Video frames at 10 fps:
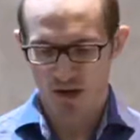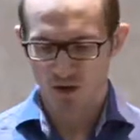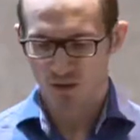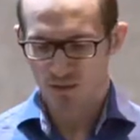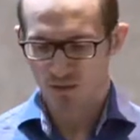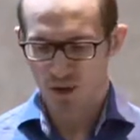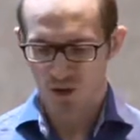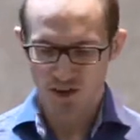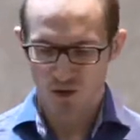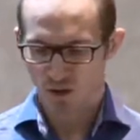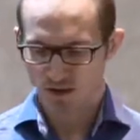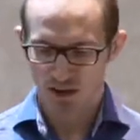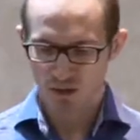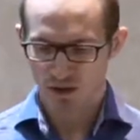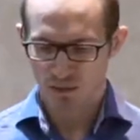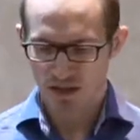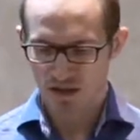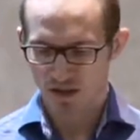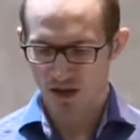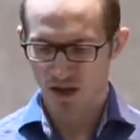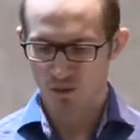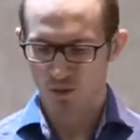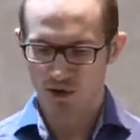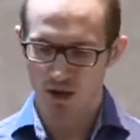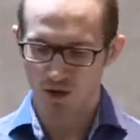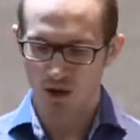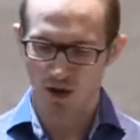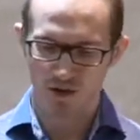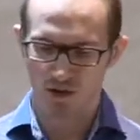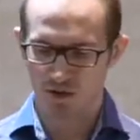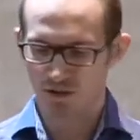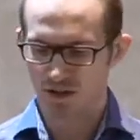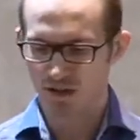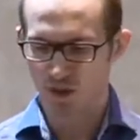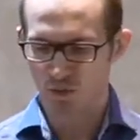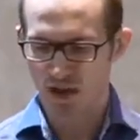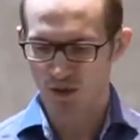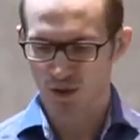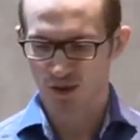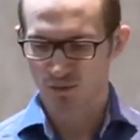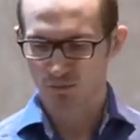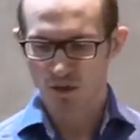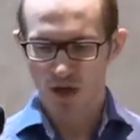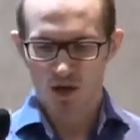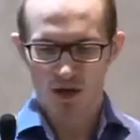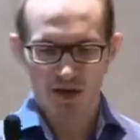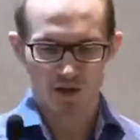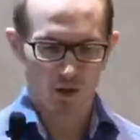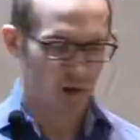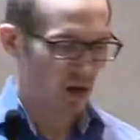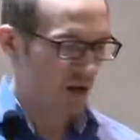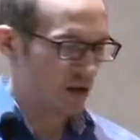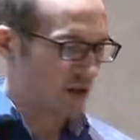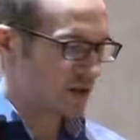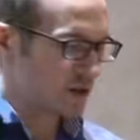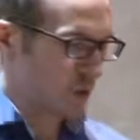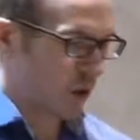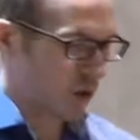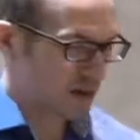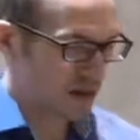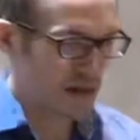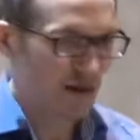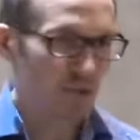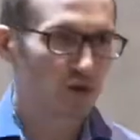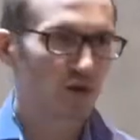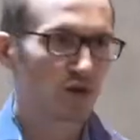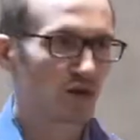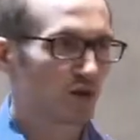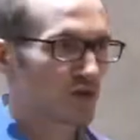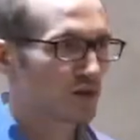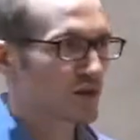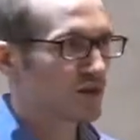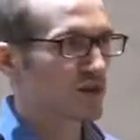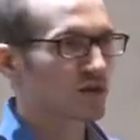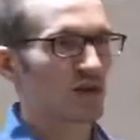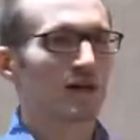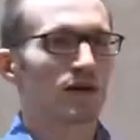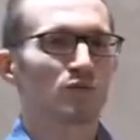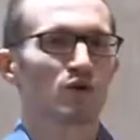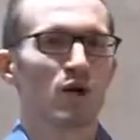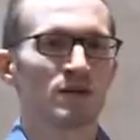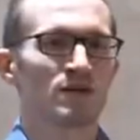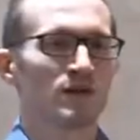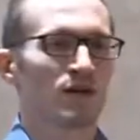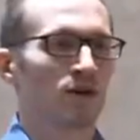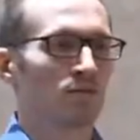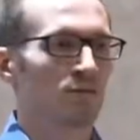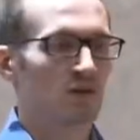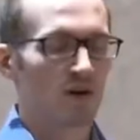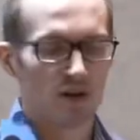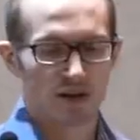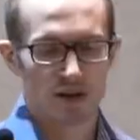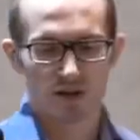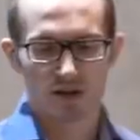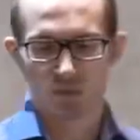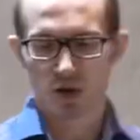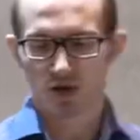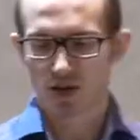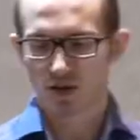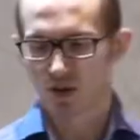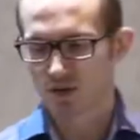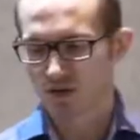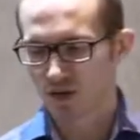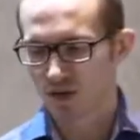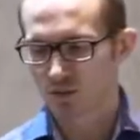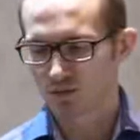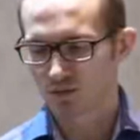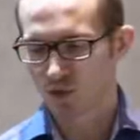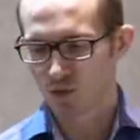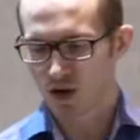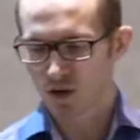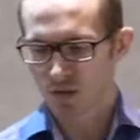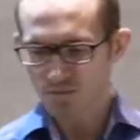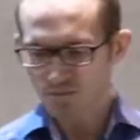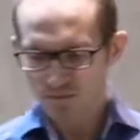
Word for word: you know, NoSQL, SQL DBs uh, without auth or def default passwords. Okay, so this all led up to, you know, this research led up to us um, starting this project called uh, Sonar.